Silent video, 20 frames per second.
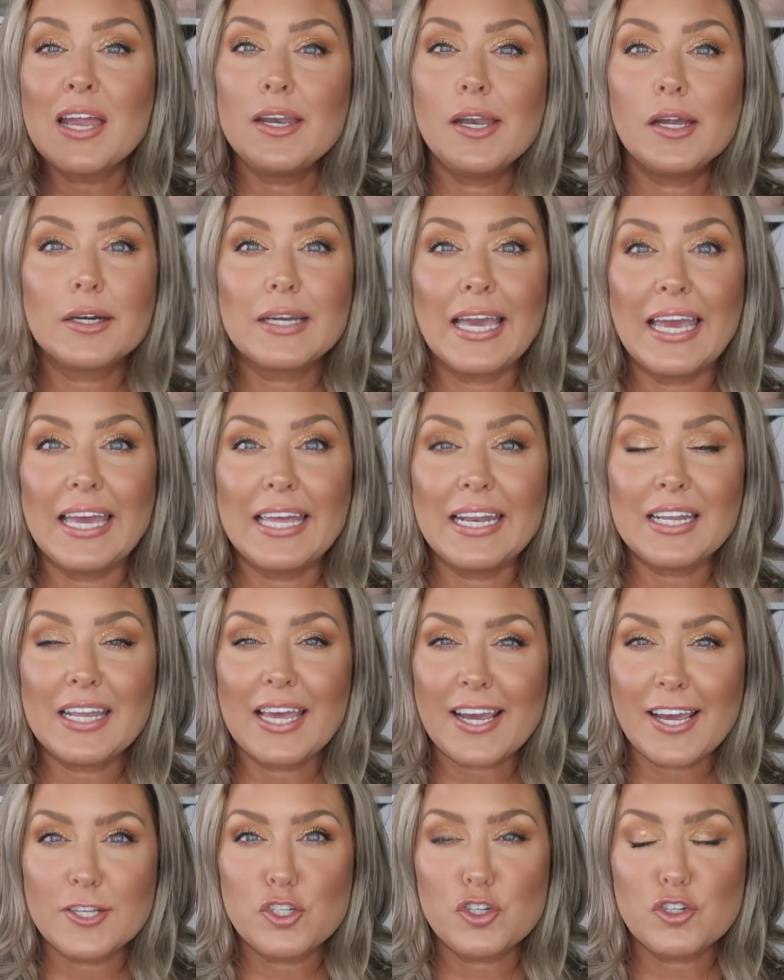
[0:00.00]
Now again,
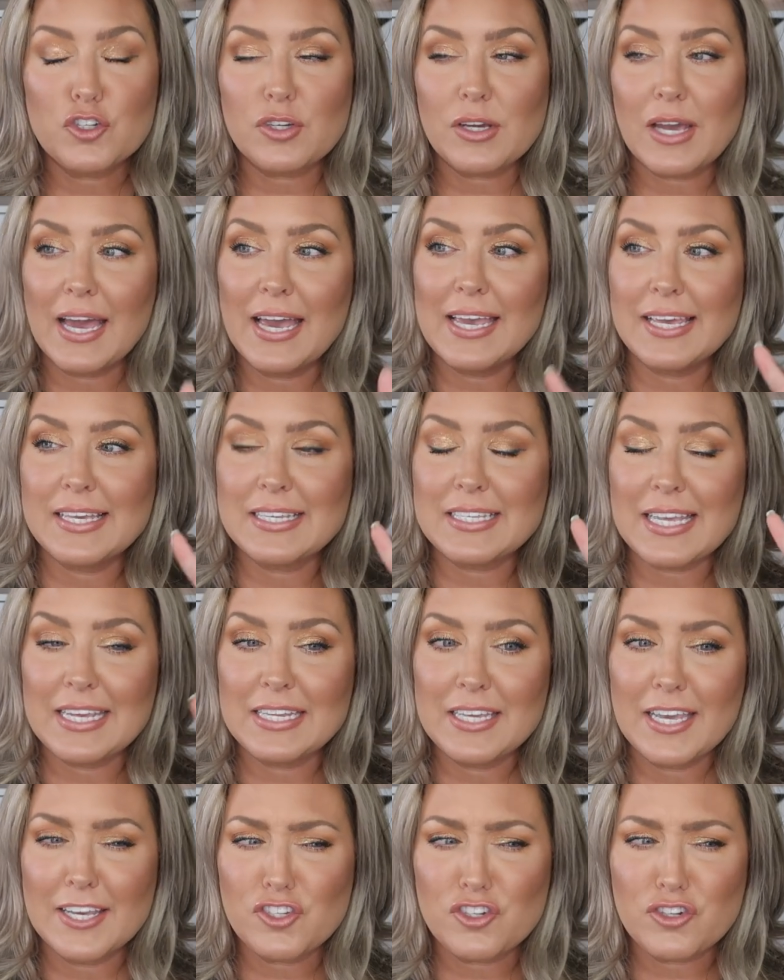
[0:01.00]
like I told you guys
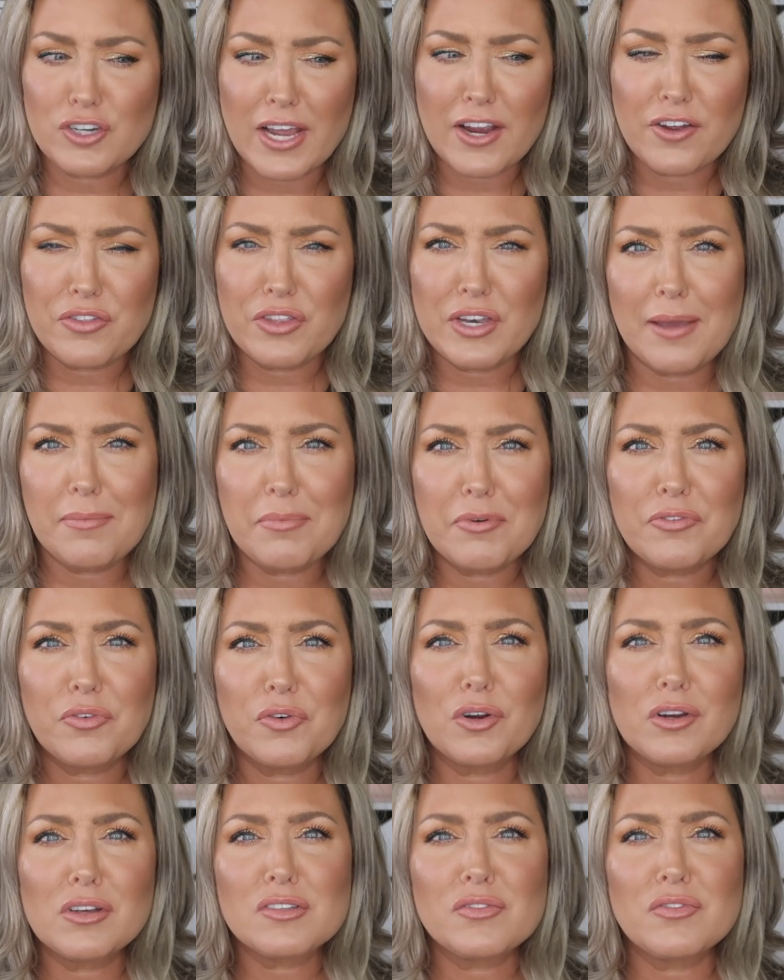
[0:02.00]
in yesterday or the day
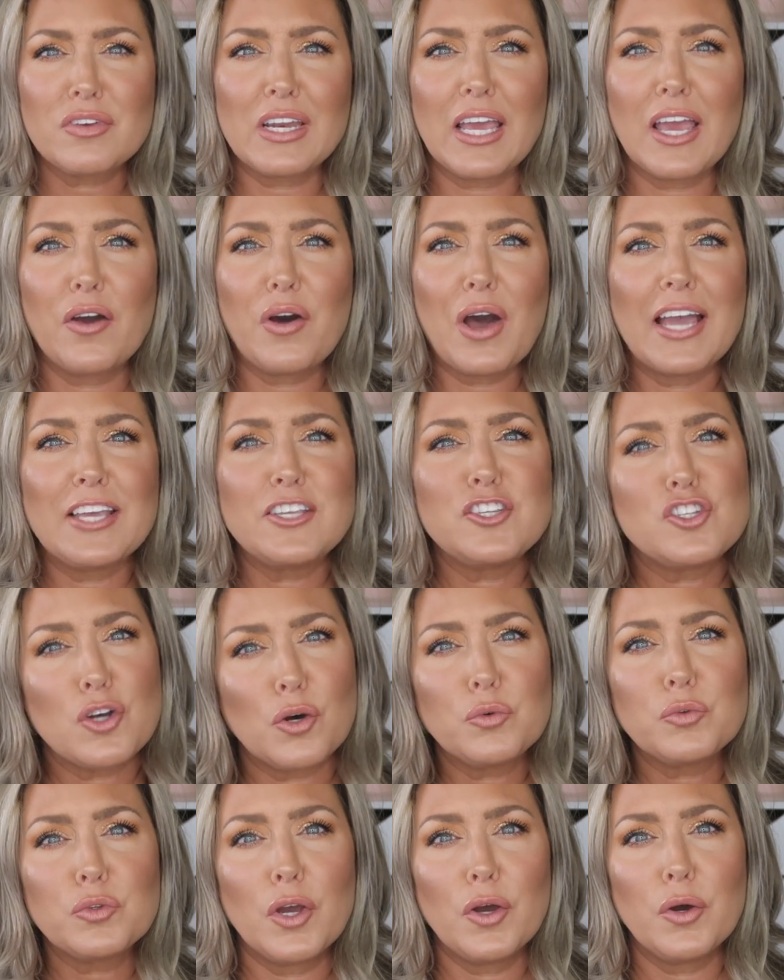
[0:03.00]
before's video, I
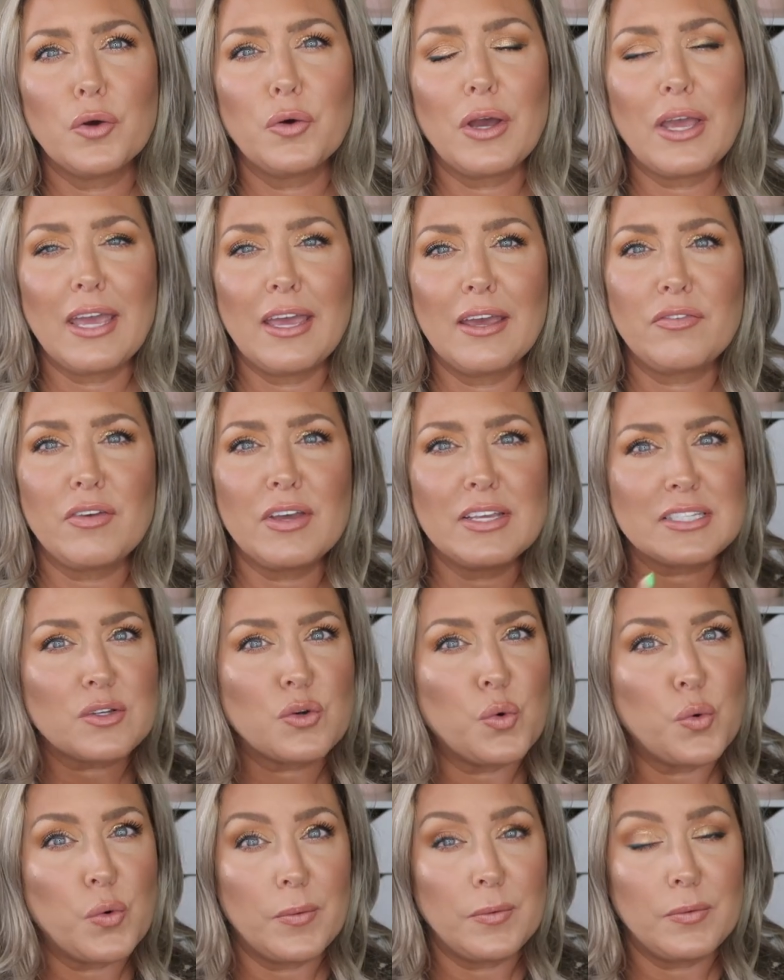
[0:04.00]
don't know if it's
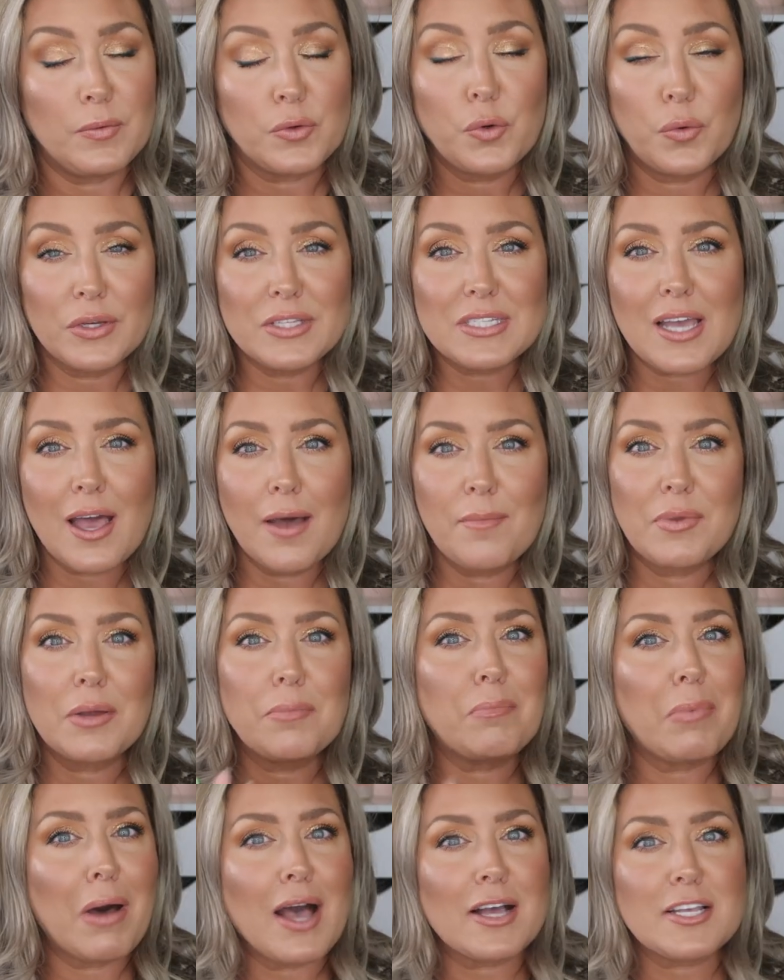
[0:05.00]
going to come in
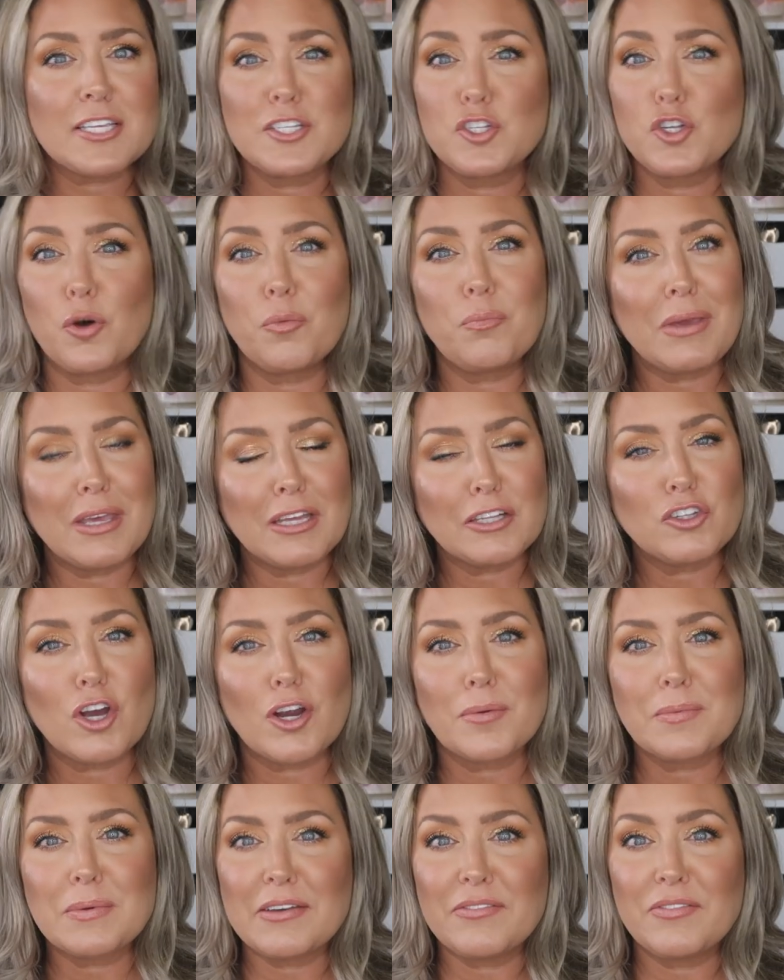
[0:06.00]
a box. Don't be
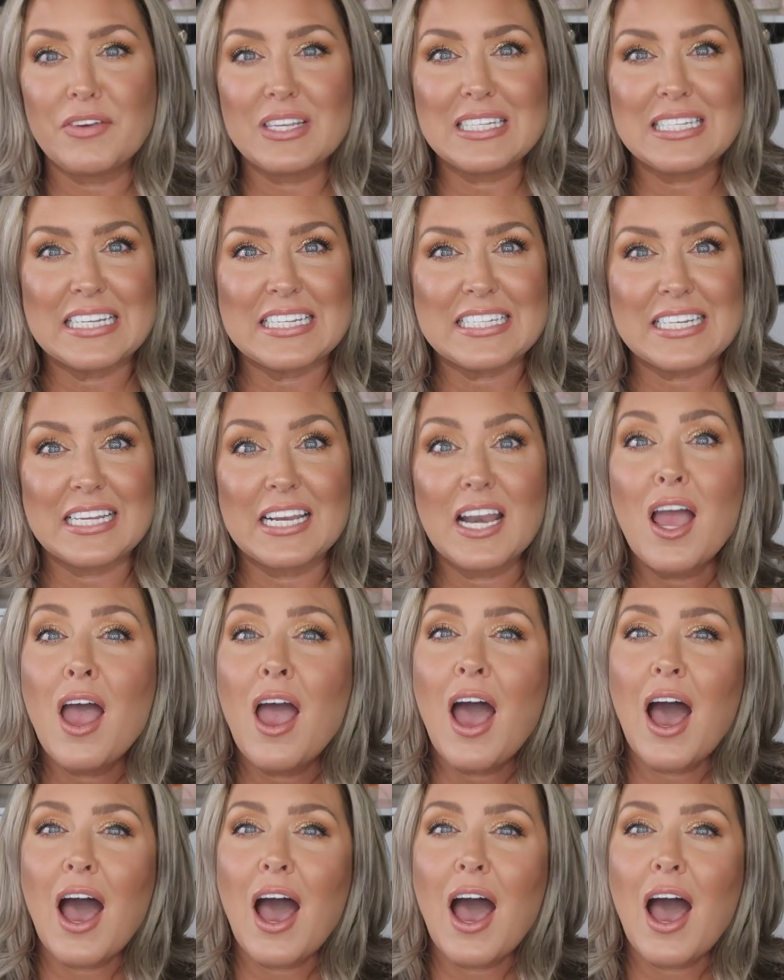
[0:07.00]
alarmed if it doesn't.